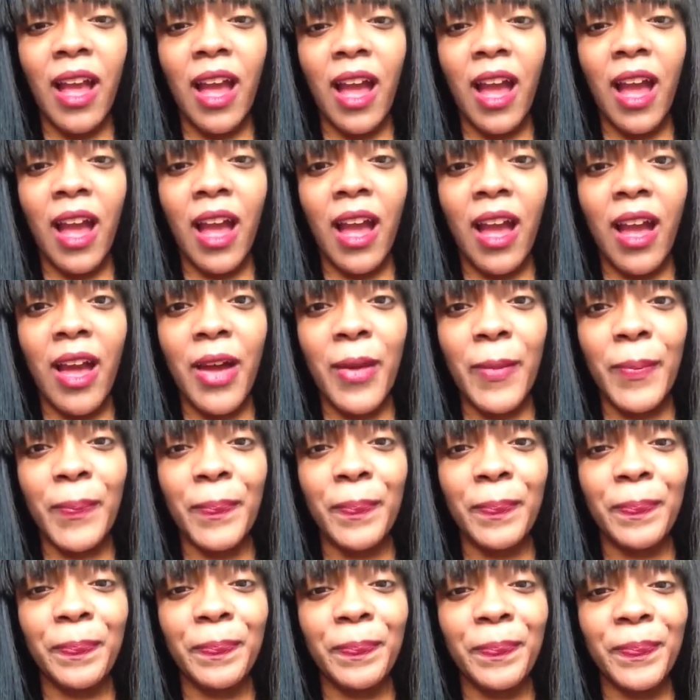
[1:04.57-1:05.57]

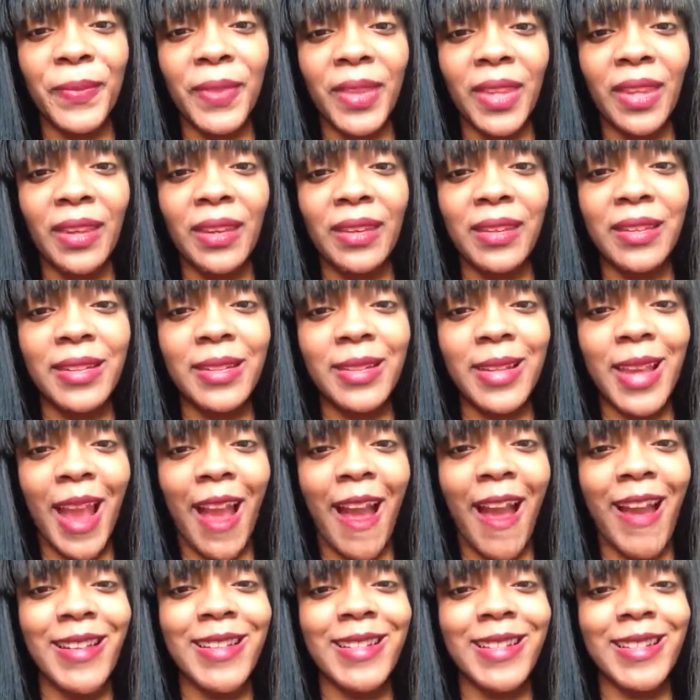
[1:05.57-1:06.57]
um,
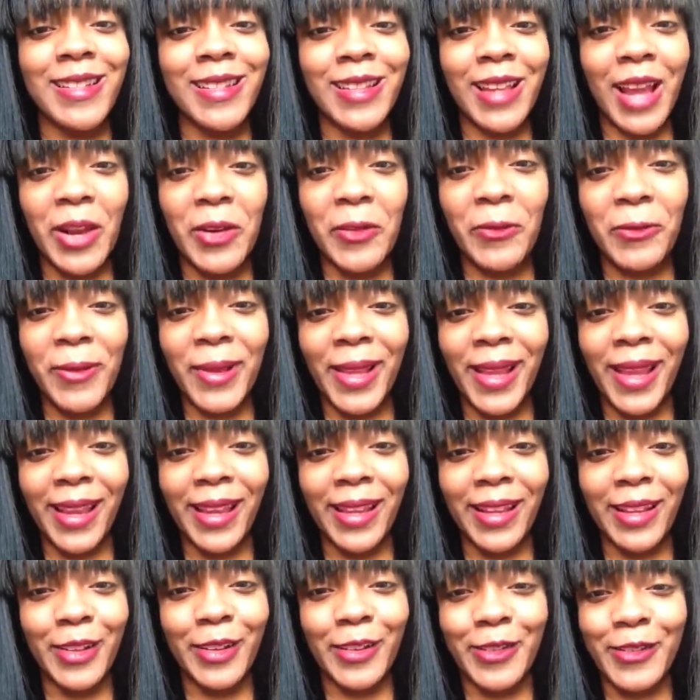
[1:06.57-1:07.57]
yeah, this kind of
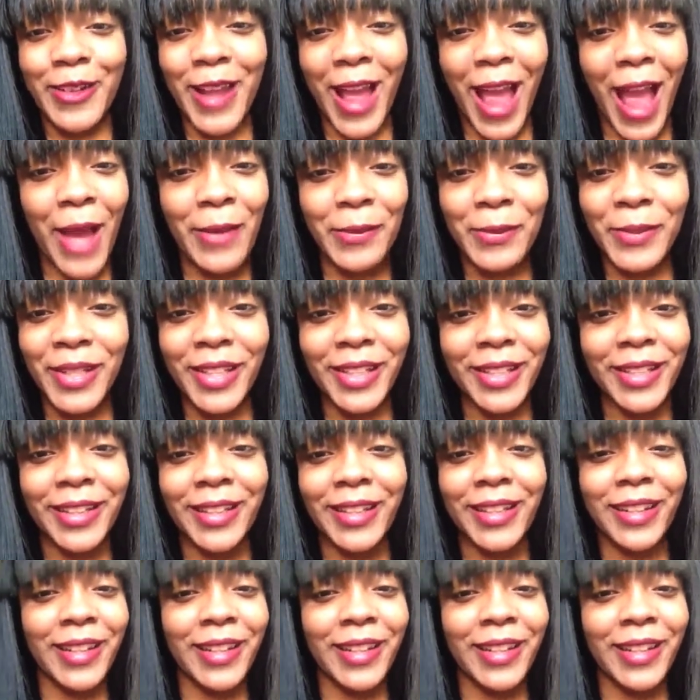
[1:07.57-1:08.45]
thing don't happen.